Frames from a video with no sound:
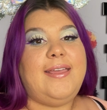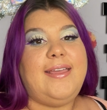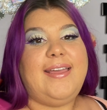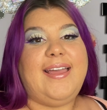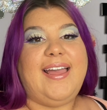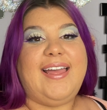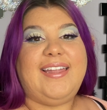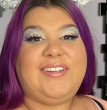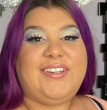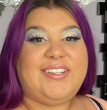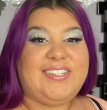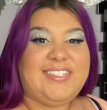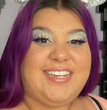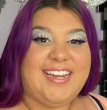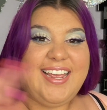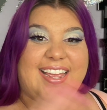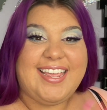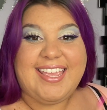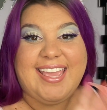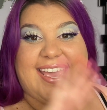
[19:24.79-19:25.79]
And just,
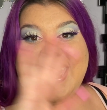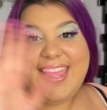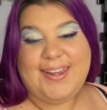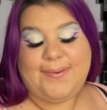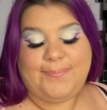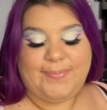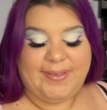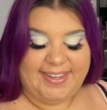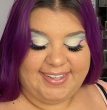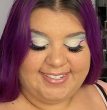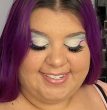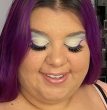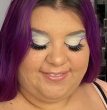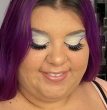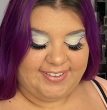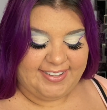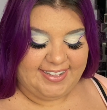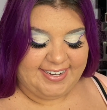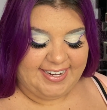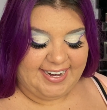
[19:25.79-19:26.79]
again, because I'm
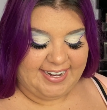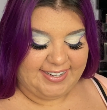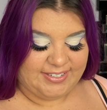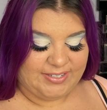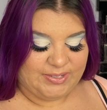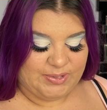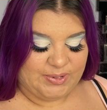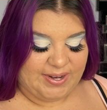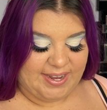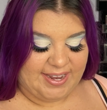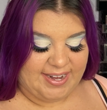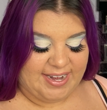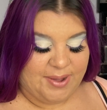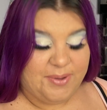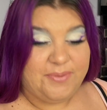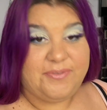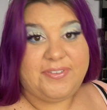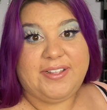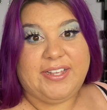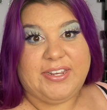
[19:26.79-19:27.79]
feeling extra and now
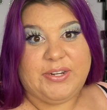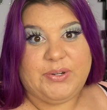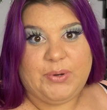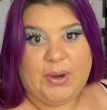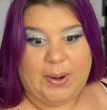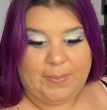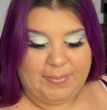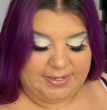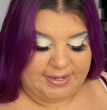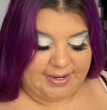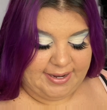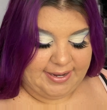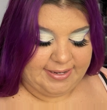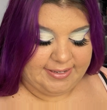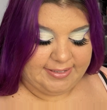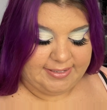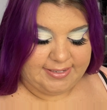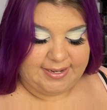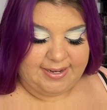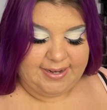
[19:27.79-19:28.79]
I'm feeling
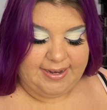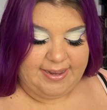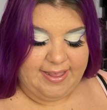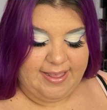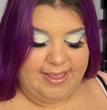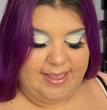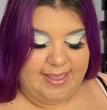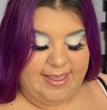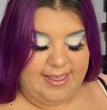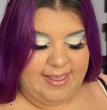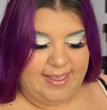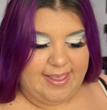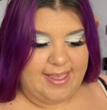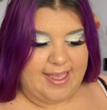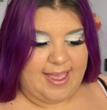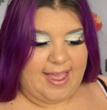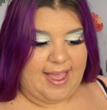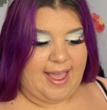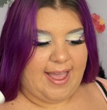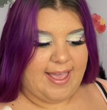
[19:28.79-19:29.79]
traumatized,
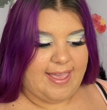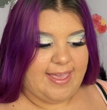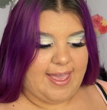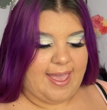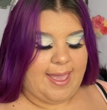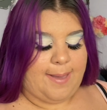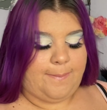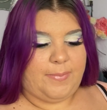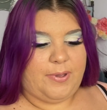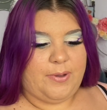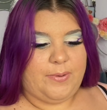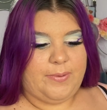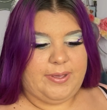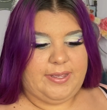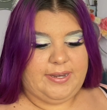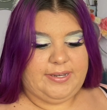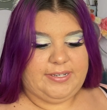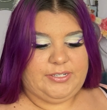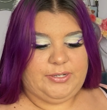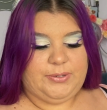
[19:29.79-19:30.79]
I
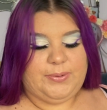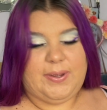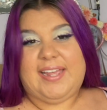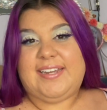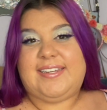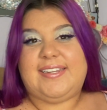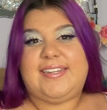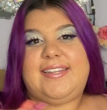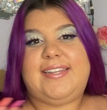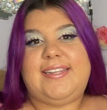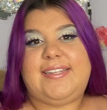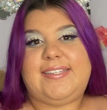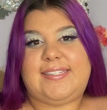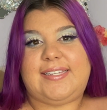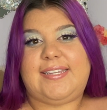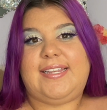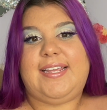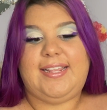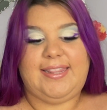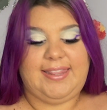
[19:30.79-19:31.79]
did
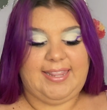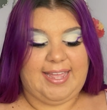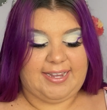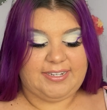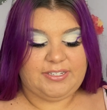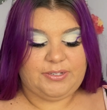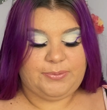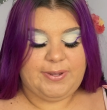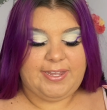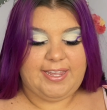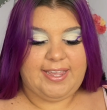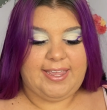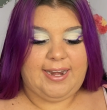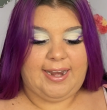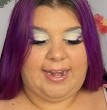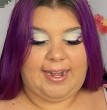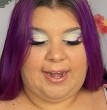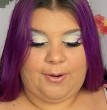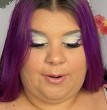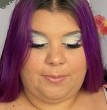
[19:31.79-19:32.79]
this last weekend
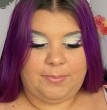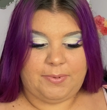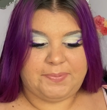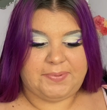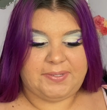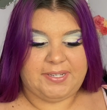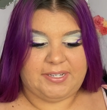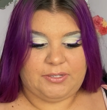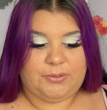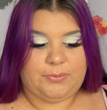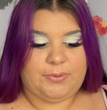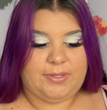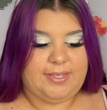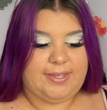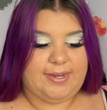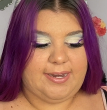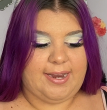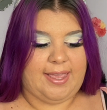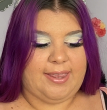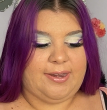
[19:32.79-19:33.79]
and now I'm obsessed with
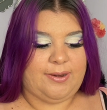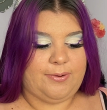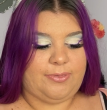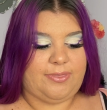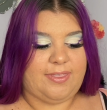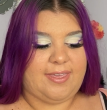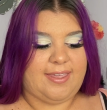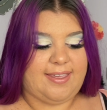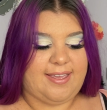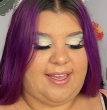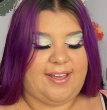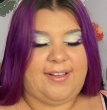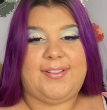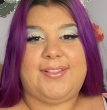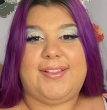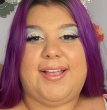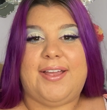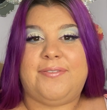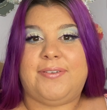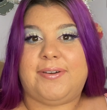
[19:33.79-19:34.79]
it. I don't think
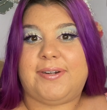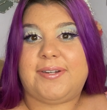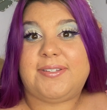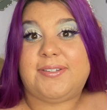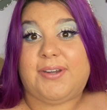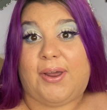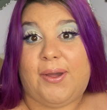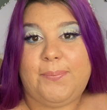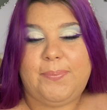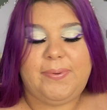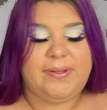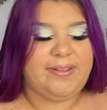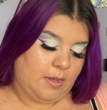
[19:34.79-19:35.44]
I'll ever stop.